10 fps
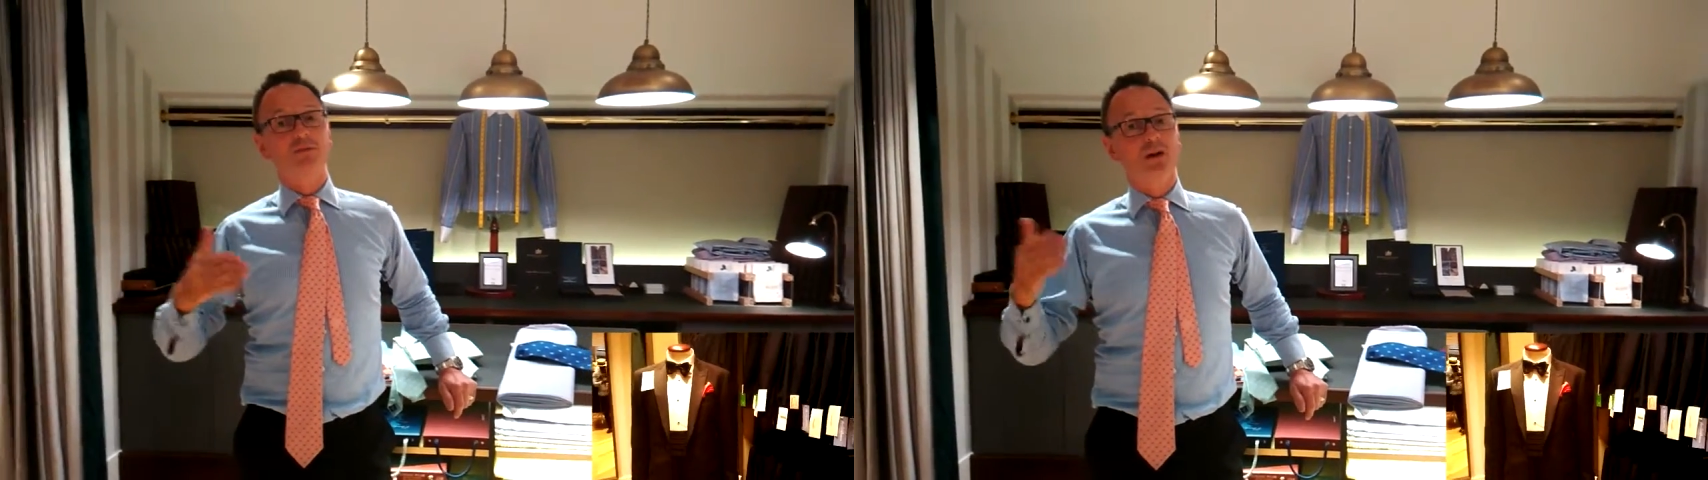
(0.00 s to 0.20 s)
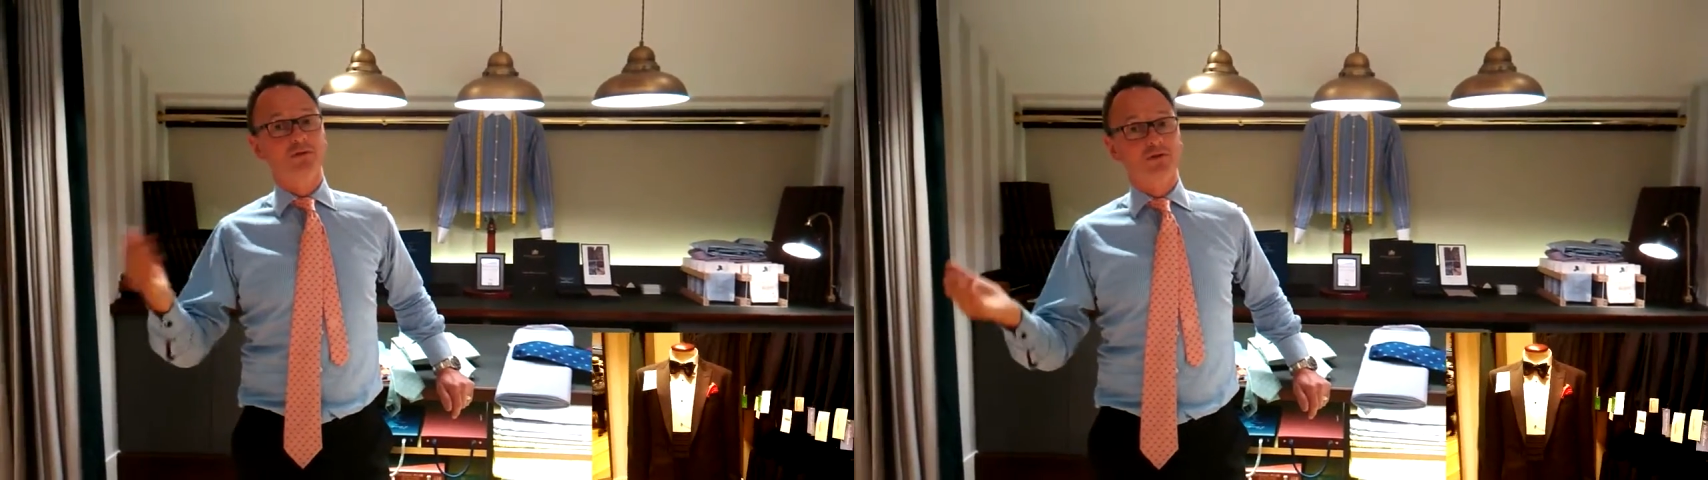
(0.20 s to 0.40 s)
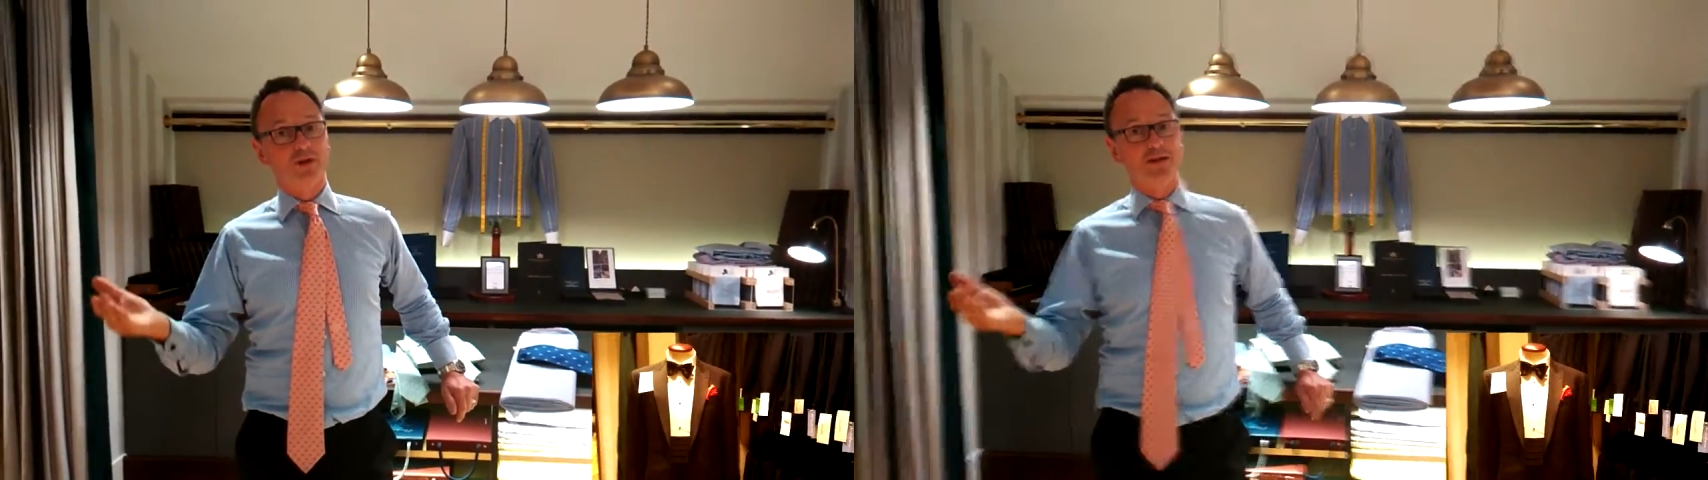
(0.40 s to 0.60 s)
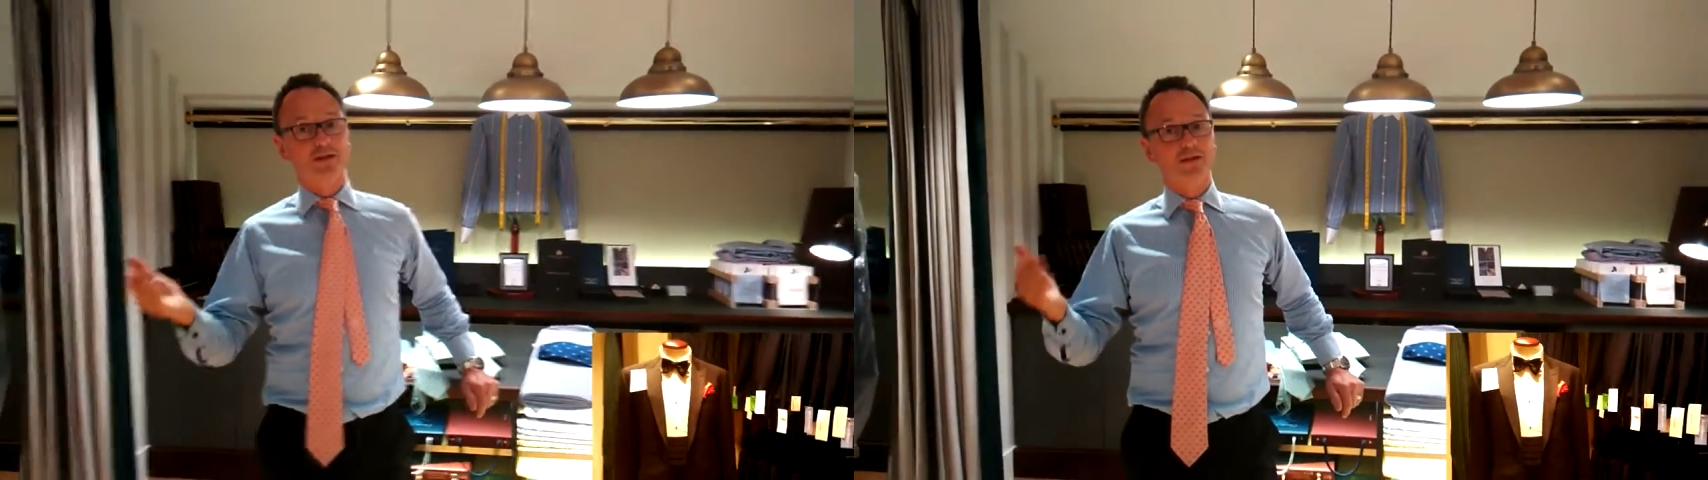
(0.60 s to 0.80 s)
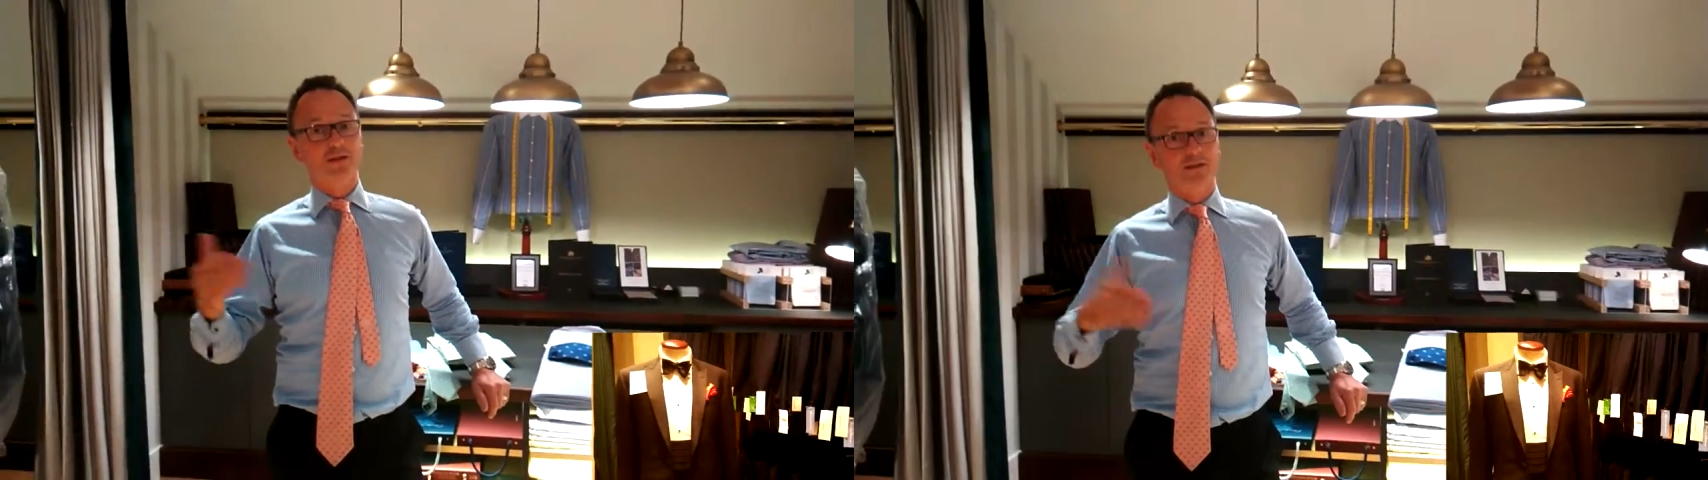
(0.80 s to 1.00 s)
to
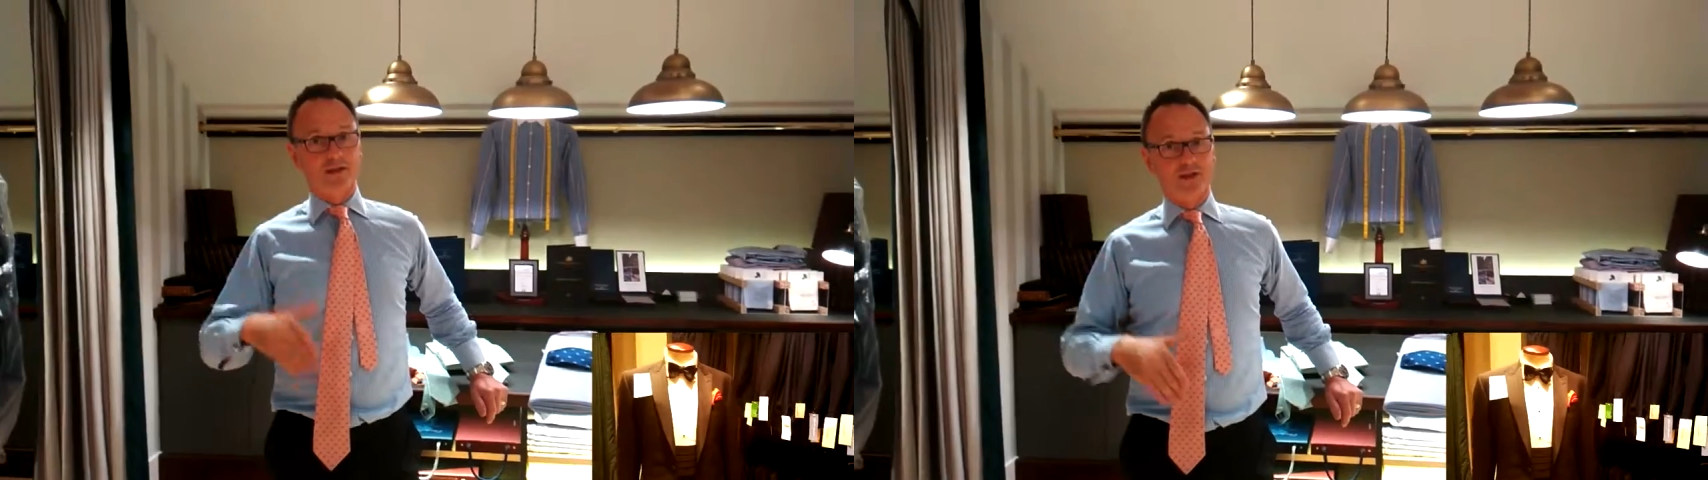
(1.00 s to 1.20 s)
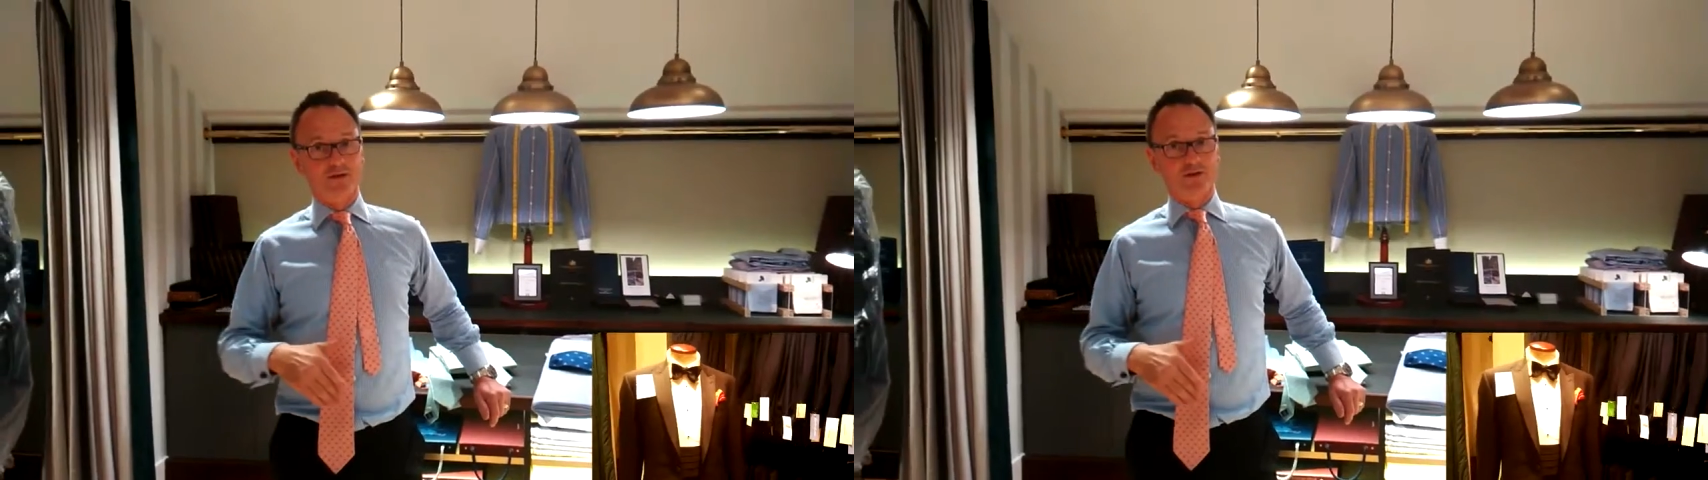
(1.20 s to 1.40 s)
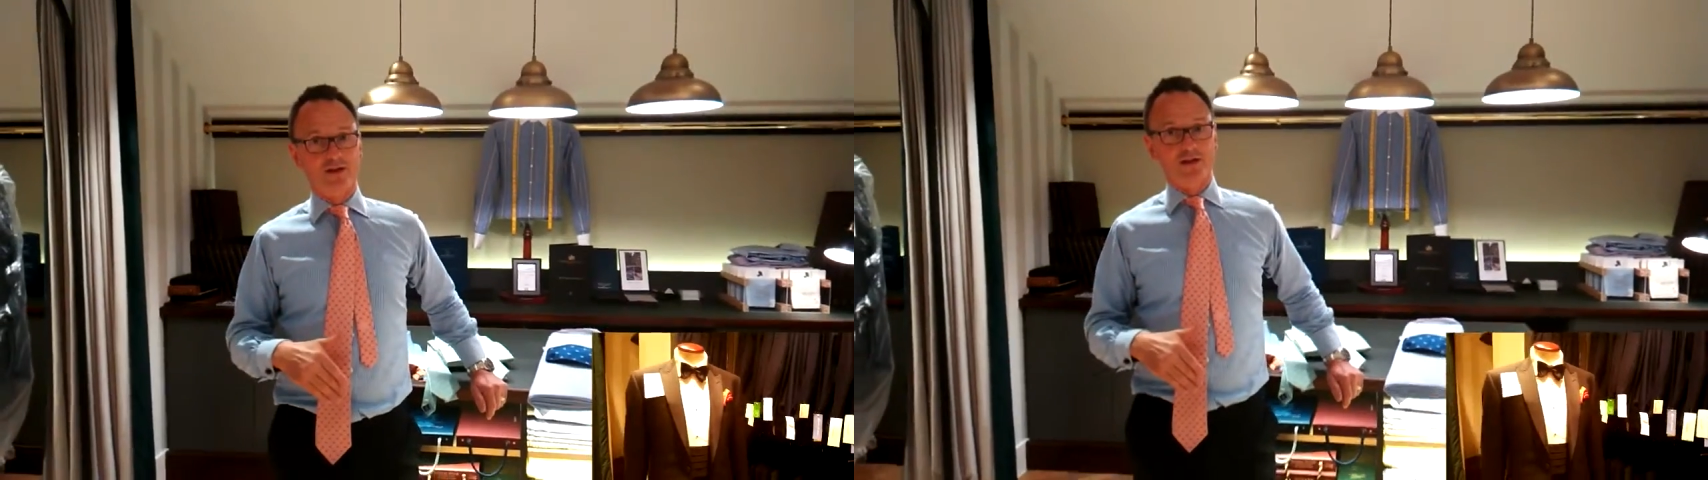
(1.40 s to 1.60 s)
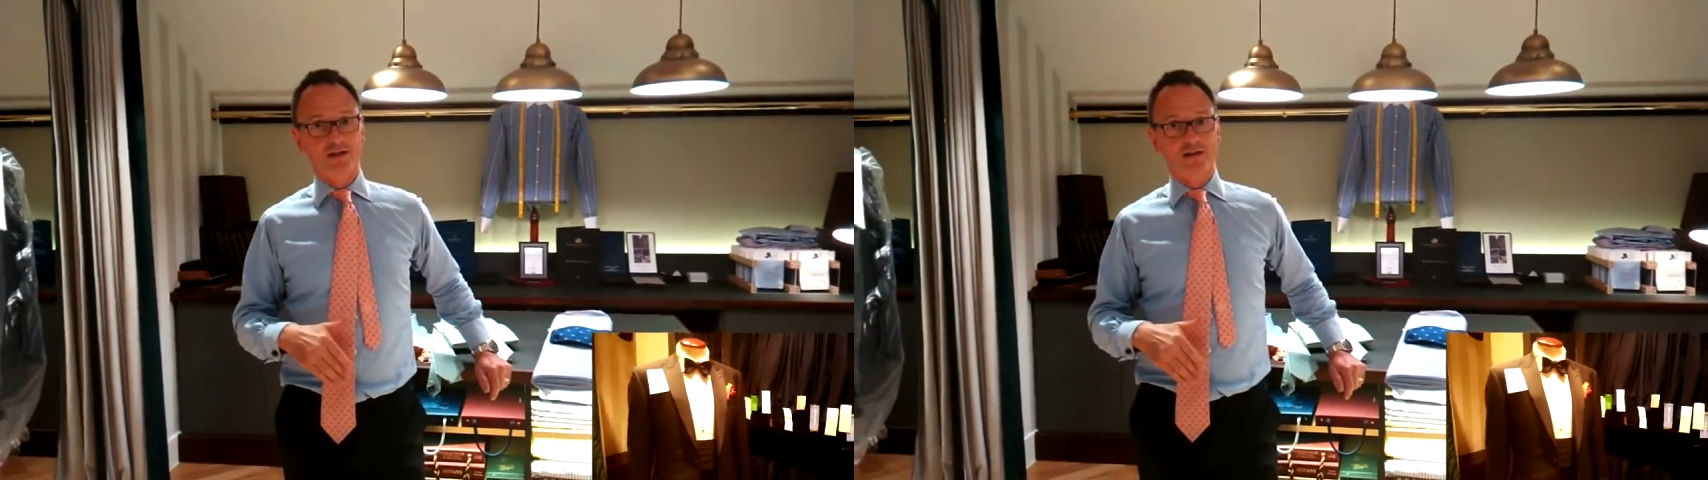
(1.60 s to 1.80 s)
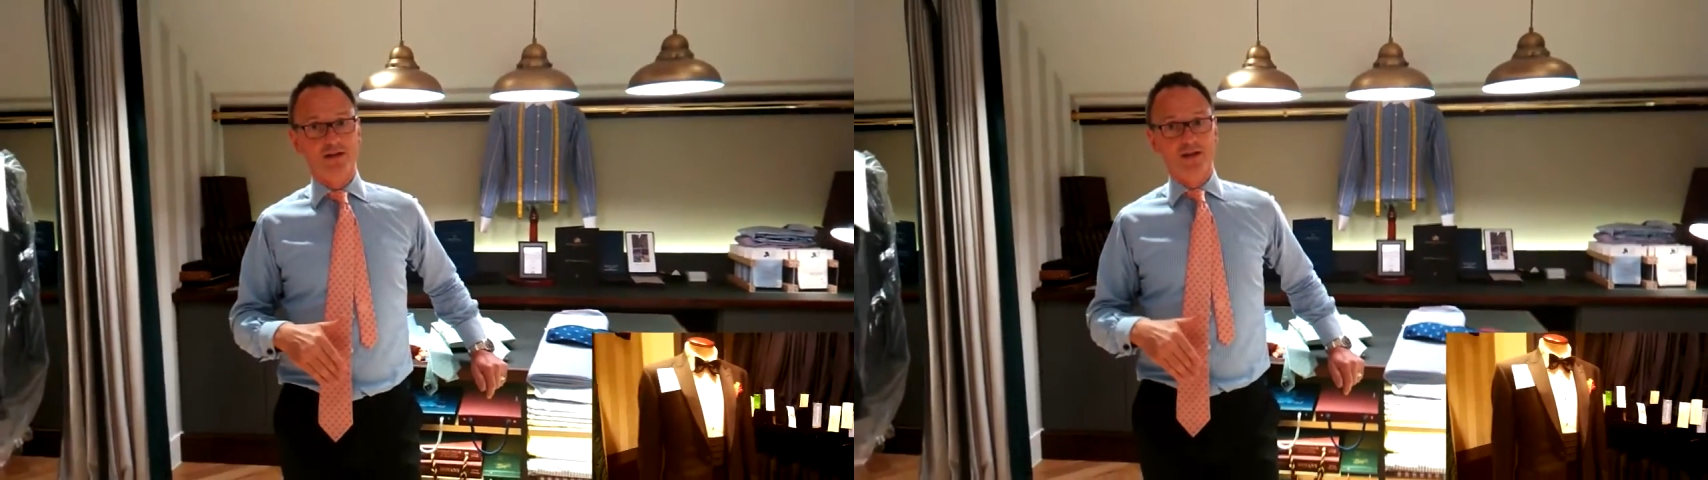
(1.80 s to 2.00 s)
overdress than
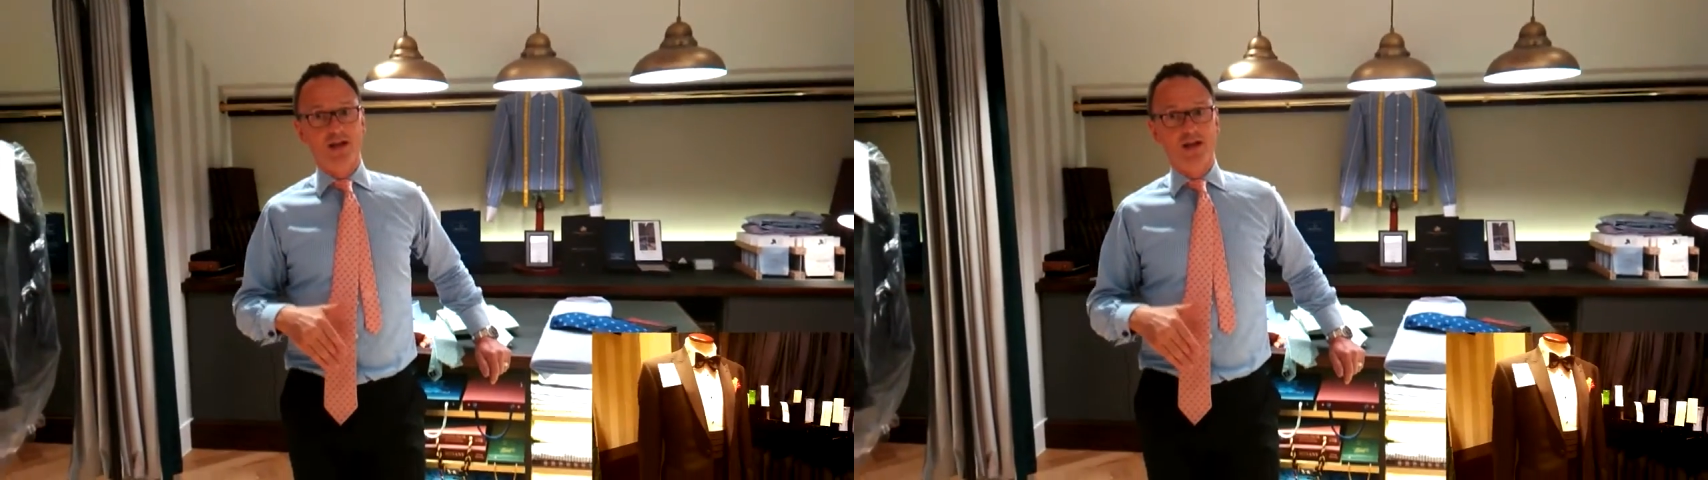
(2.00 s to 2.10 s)
underdress.